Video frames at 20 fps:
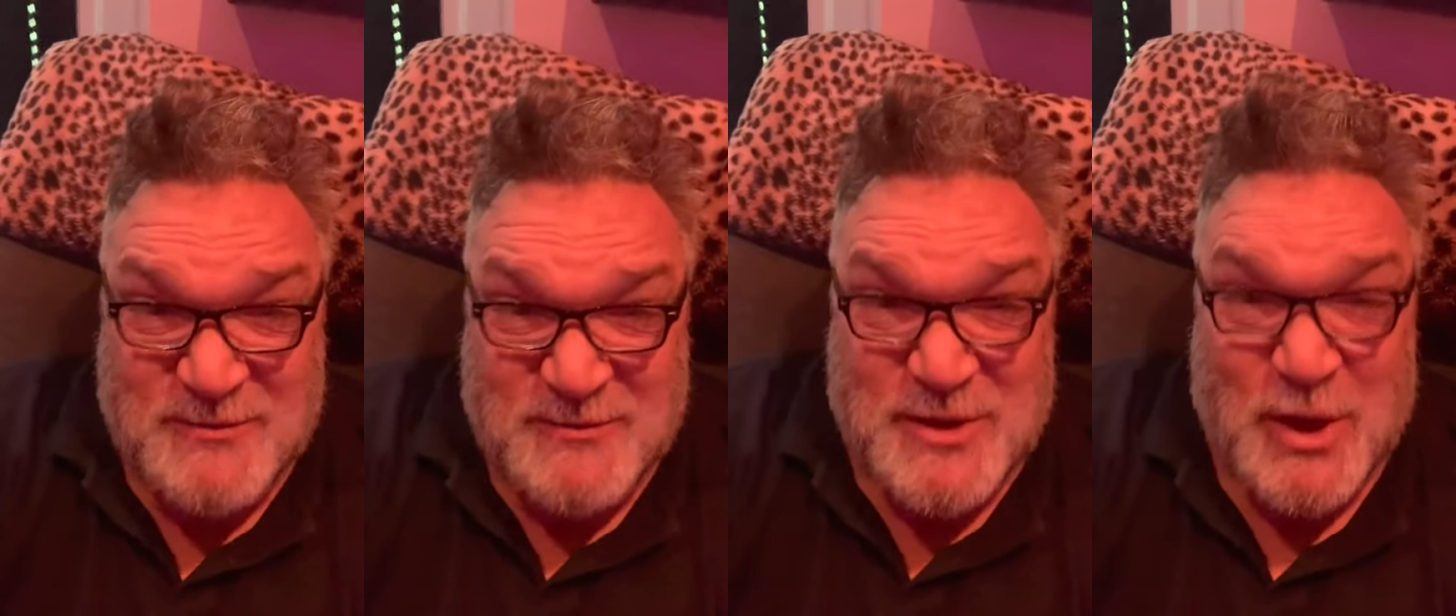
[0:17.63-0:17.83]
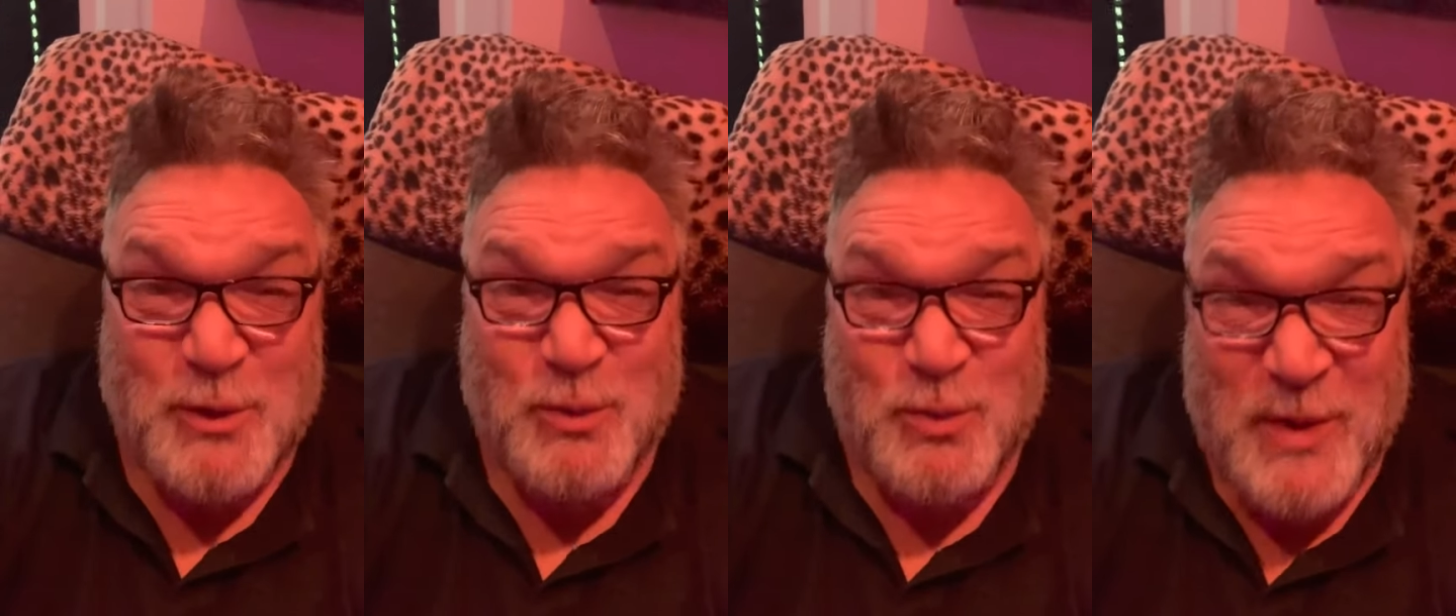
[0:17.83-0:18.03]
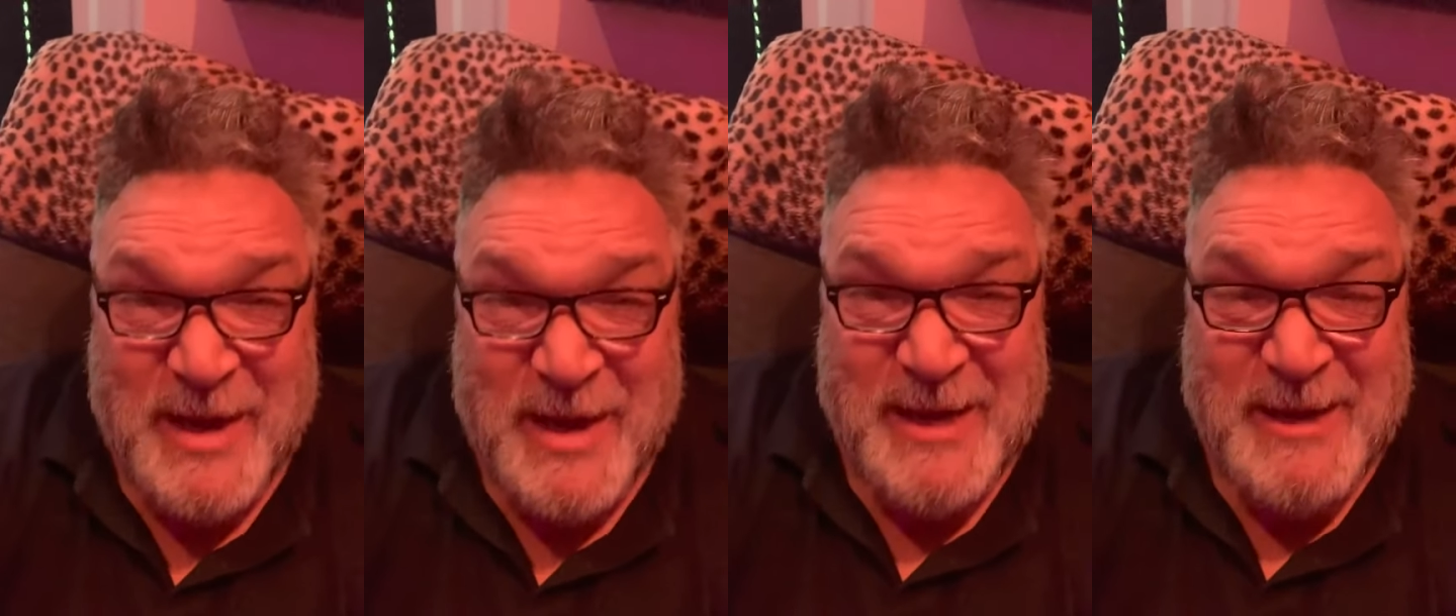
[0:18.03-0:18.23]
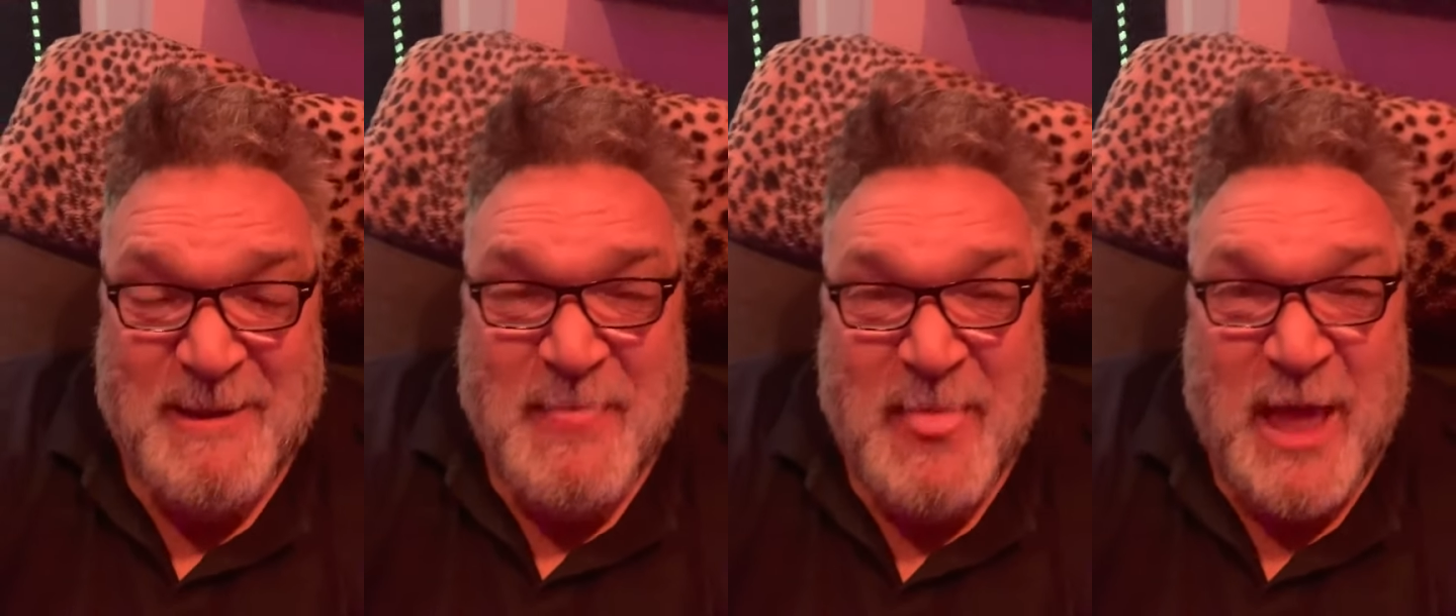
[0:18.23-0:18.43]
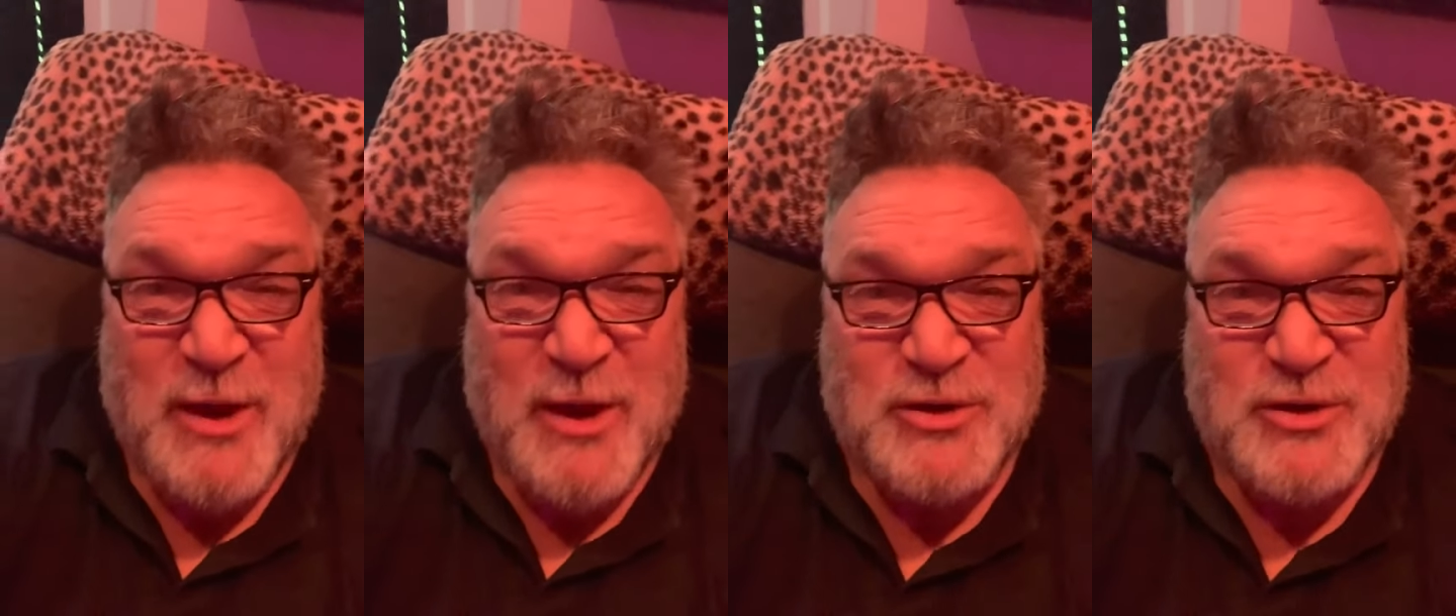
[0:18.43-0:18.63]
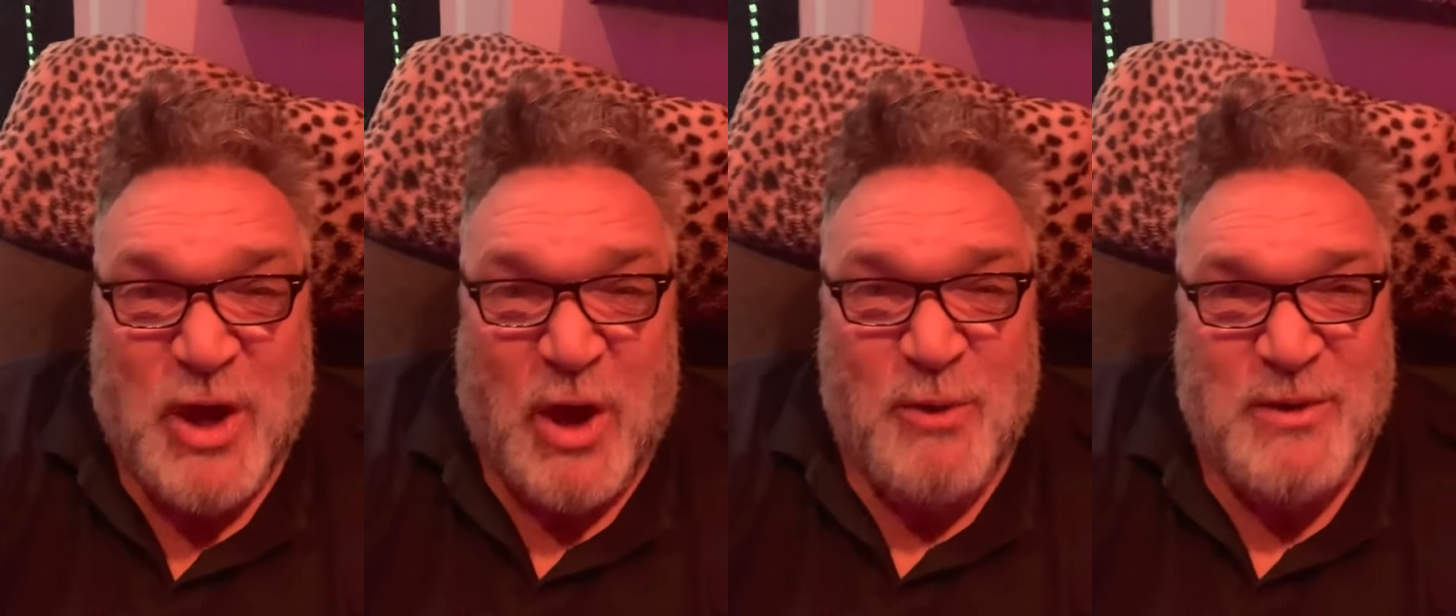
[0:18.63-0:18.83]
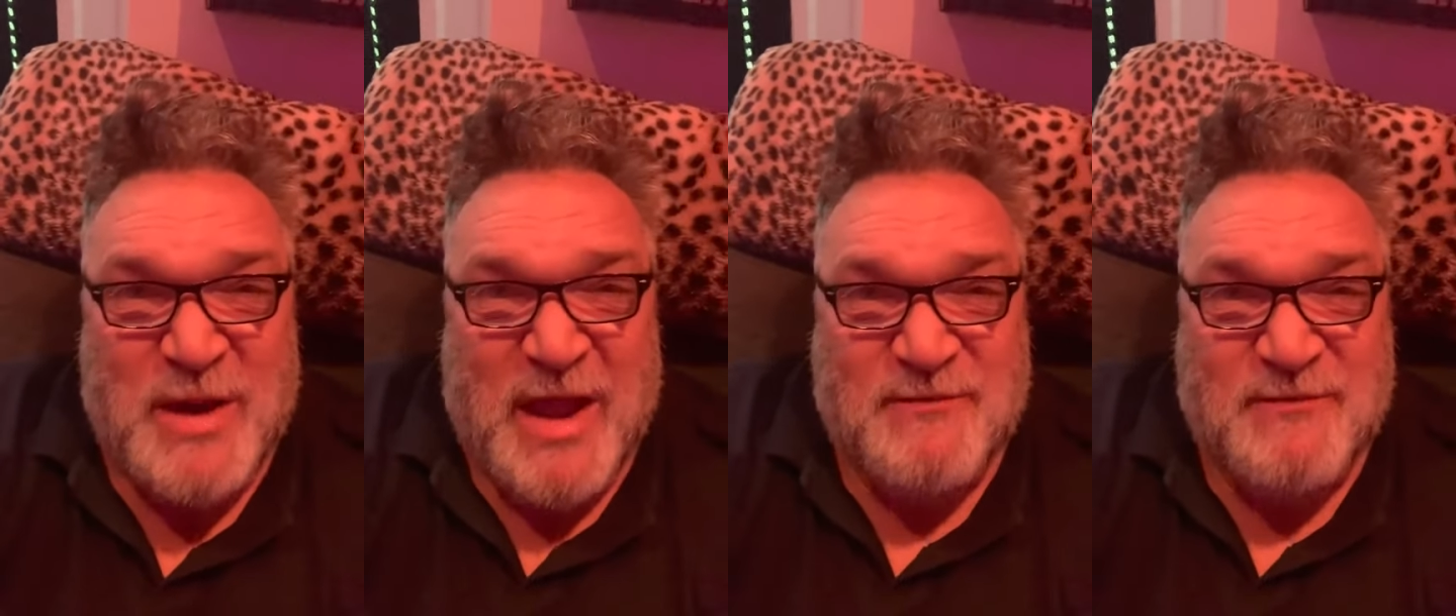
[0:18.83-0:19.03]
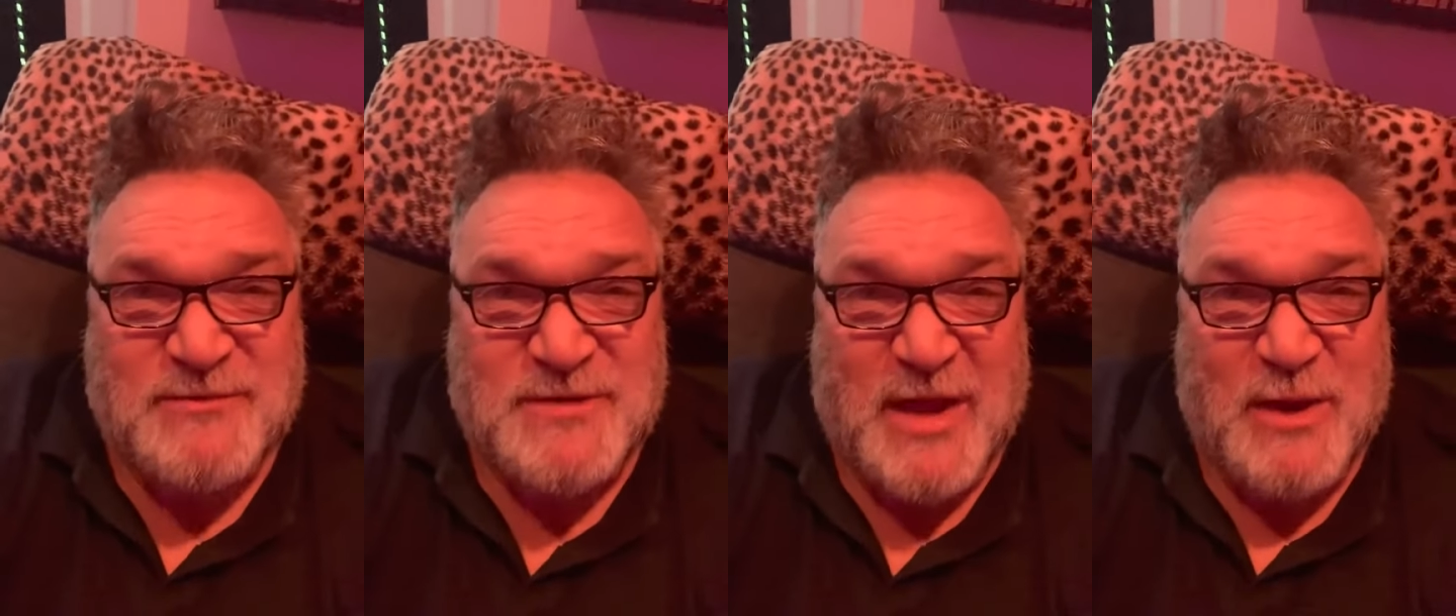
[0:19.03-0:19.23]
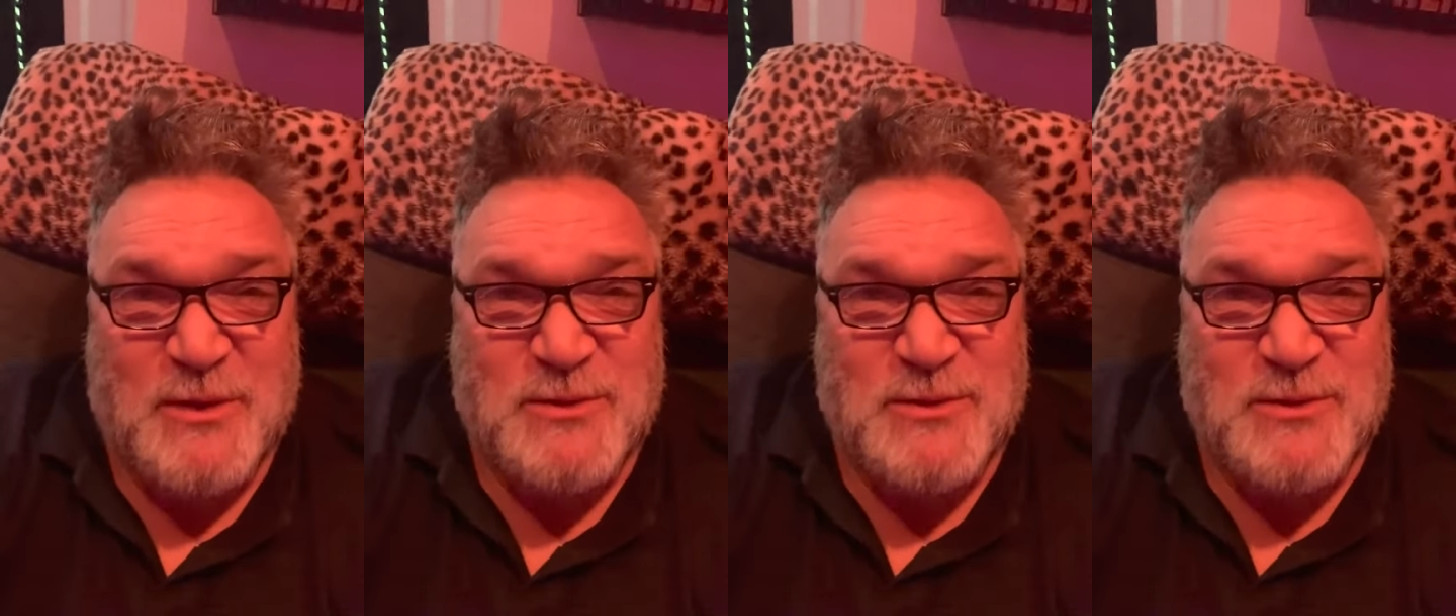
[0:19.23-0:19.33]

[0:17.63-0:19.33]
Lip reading: so we don't have to.